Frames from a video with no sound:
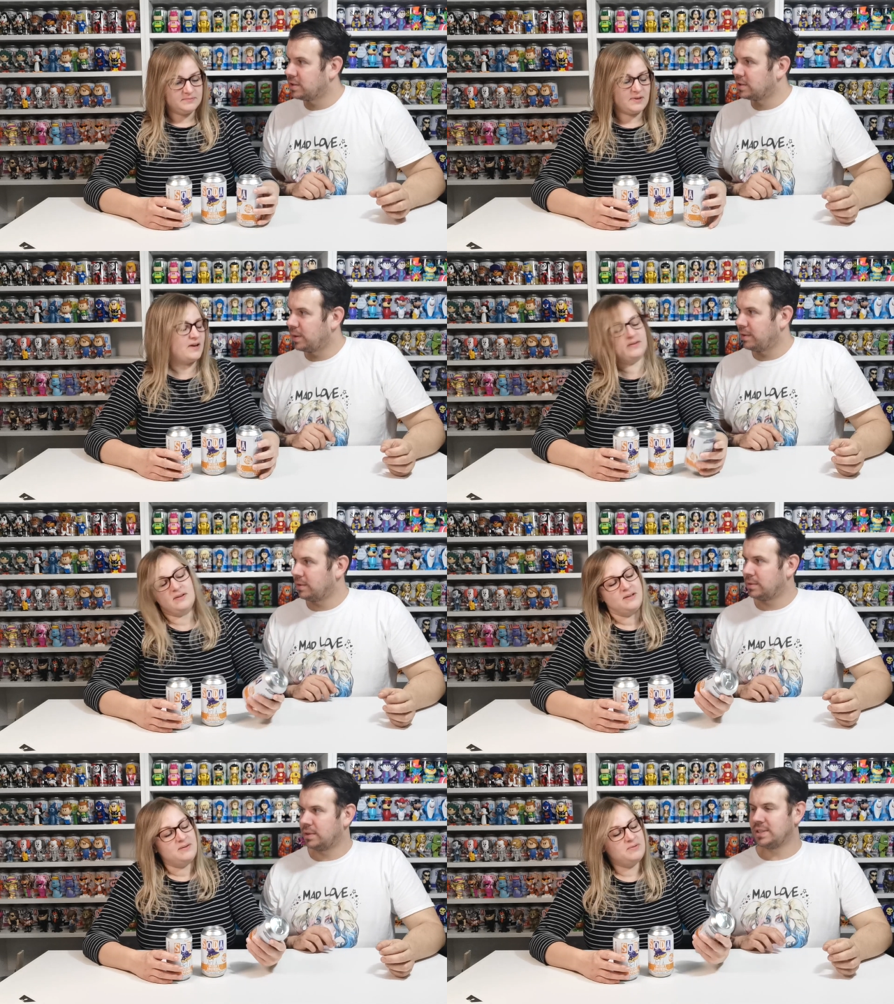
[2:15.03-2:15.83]
Speaker 1: No,
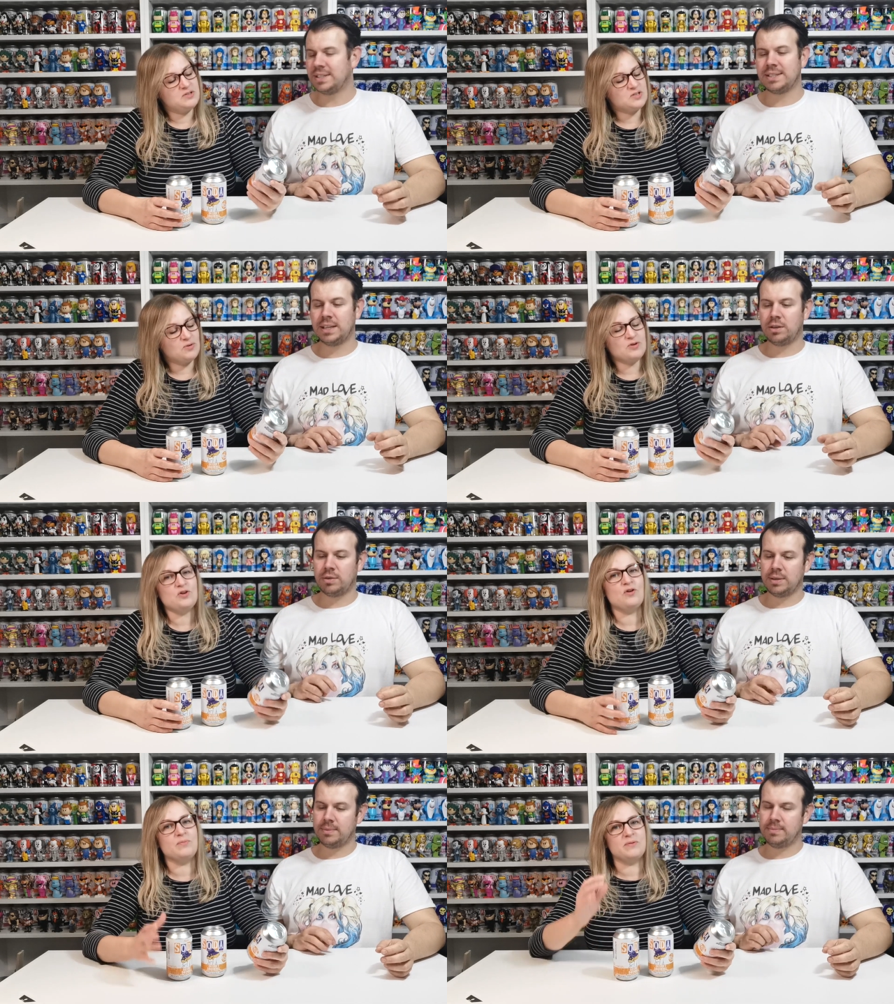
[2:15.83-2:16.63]
we'll just talk
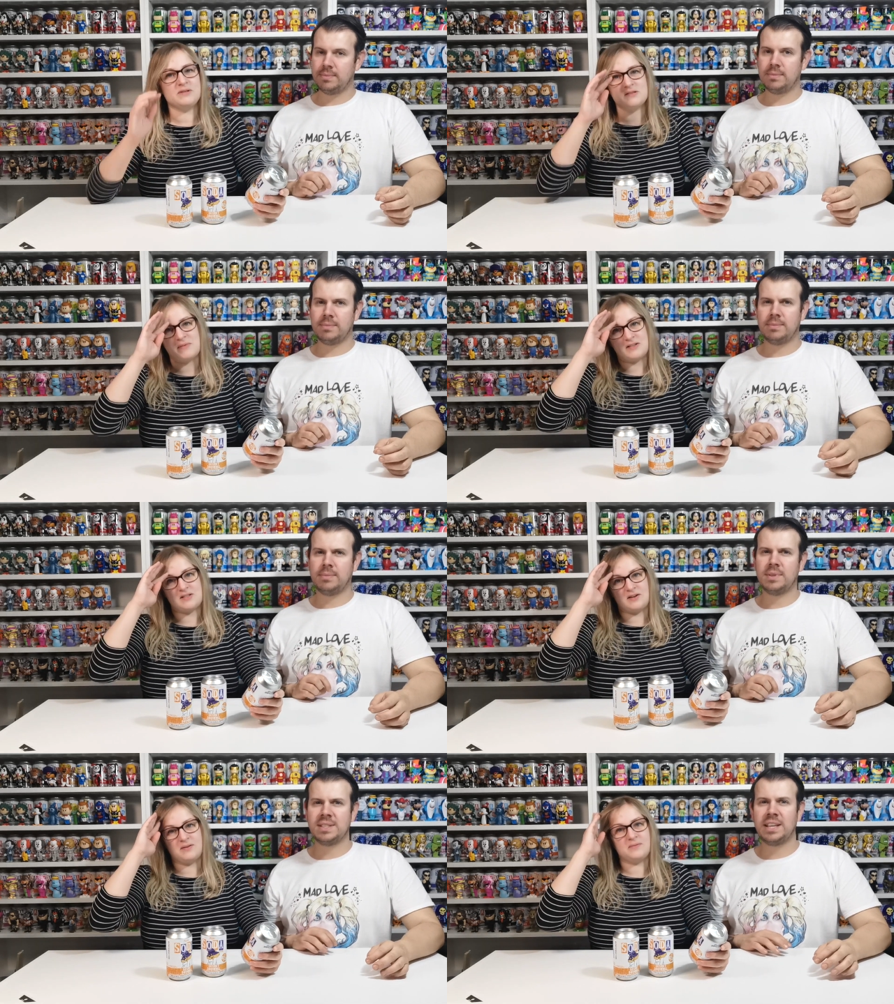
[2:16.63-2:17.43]
normal. It doesn't
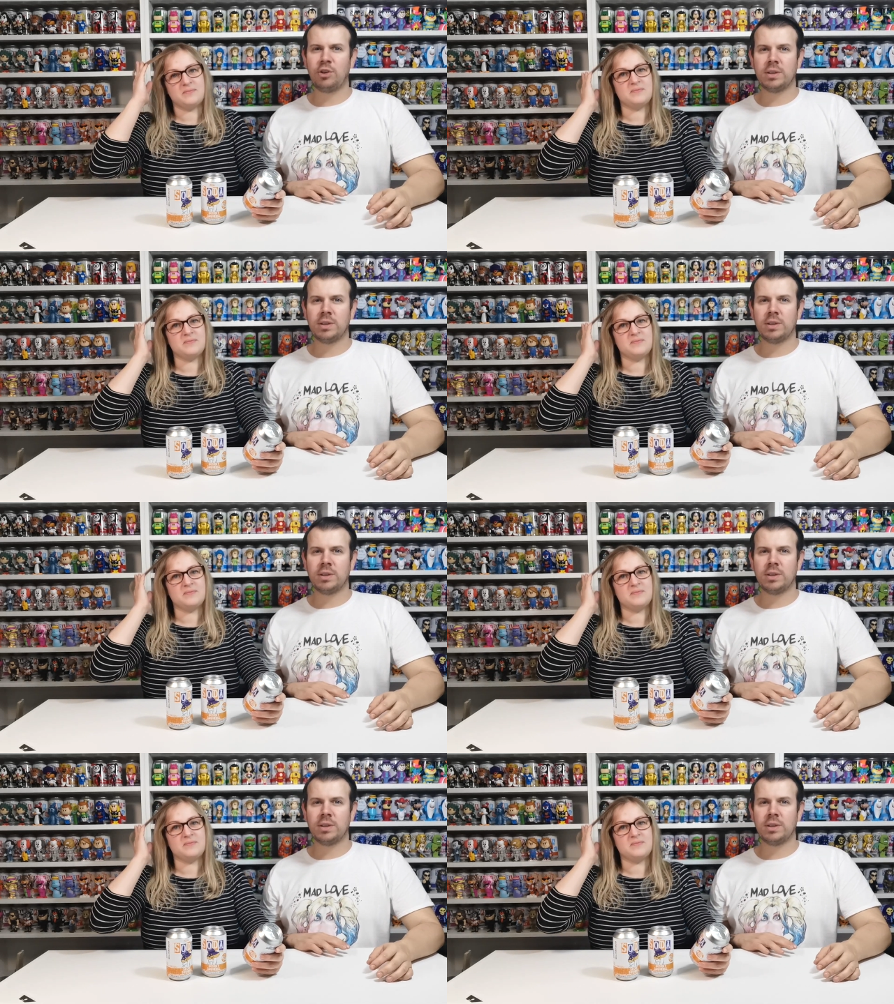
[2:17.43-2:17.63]
matter.